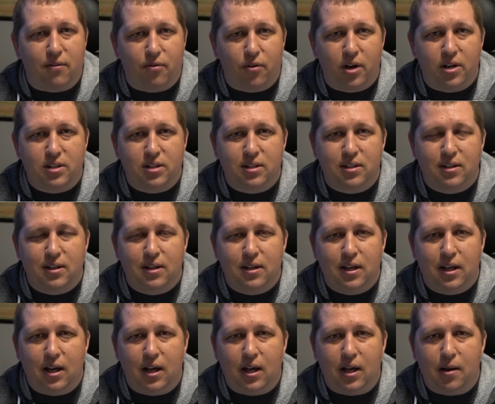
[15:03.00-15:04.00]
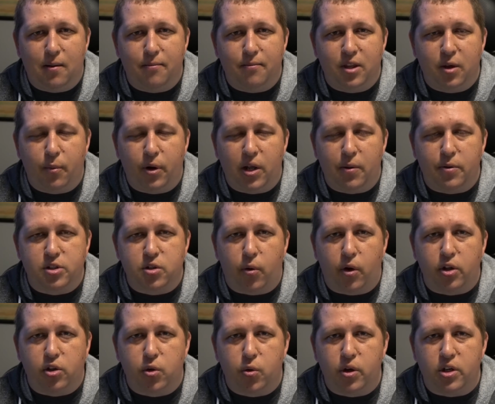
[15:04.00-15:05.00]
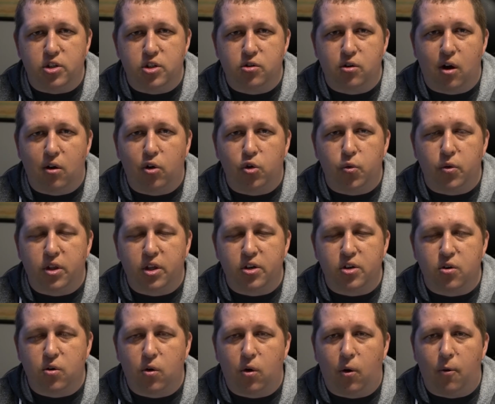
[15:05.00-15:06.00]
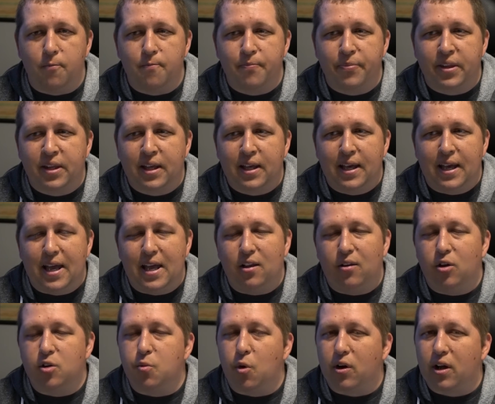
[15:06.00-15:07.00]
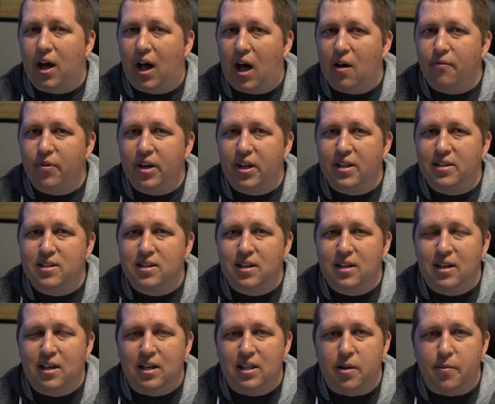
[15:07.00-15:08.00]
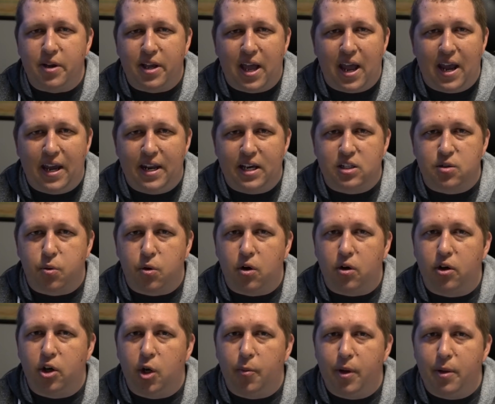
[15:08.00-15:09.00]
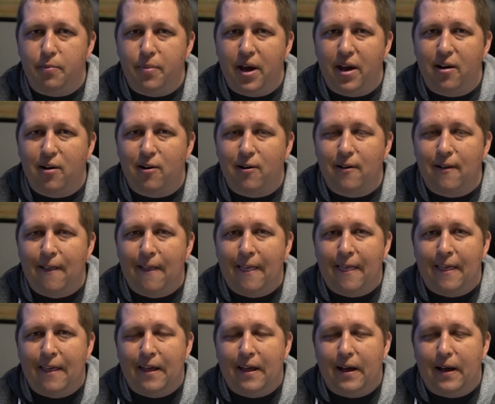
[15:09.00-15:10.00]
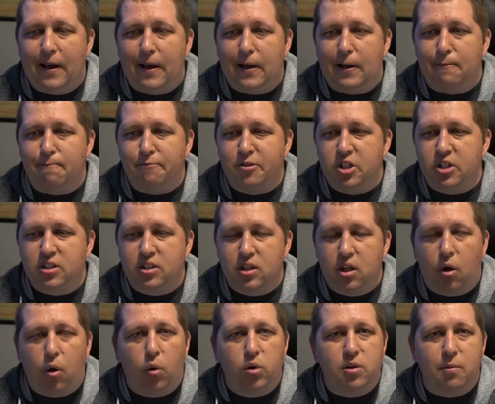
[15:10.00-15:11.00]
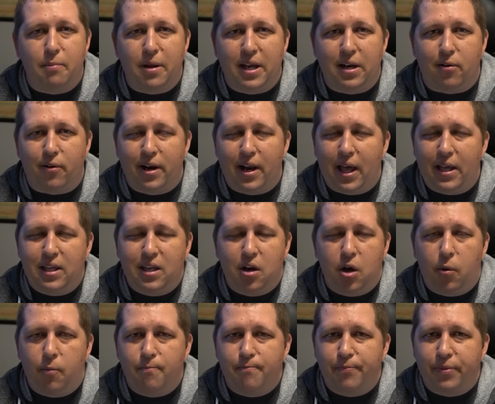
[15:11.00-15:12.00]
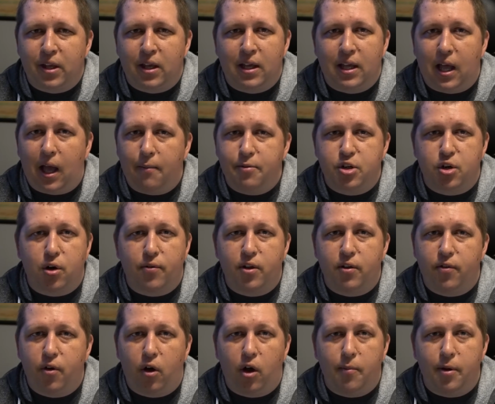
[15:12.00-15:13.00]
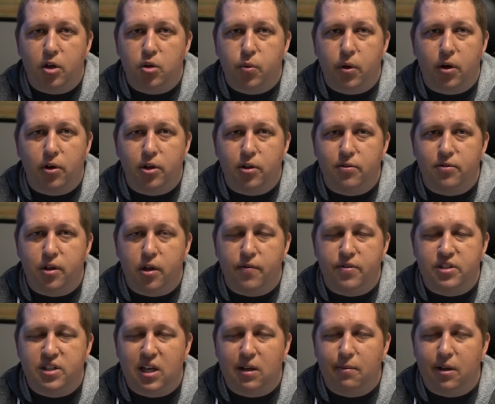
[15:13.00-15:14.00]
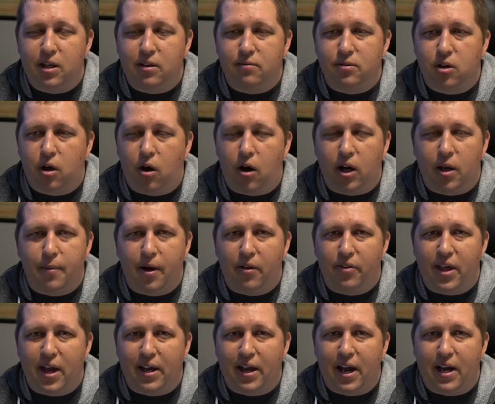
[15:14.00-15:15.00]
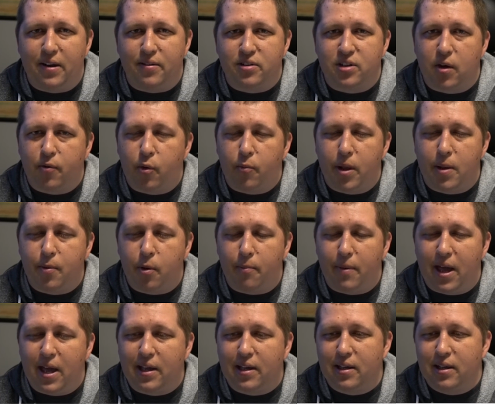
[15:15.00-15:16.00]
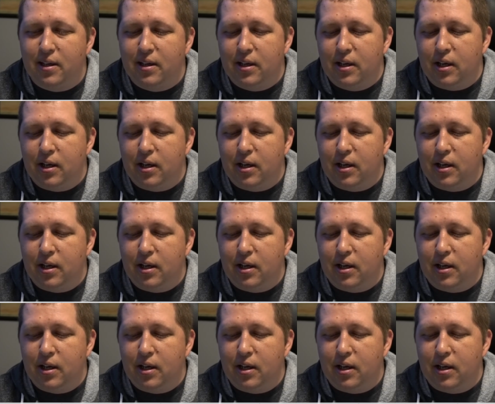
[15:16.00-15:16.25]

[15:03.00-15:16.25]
different than when he was going through his struggles with control. He looked more confident. The mechanics were a little bit better. Just the whole demeanor. And, I'm sure if you follow me on Twitter, you've seen me talk about that kind of stuff when people make,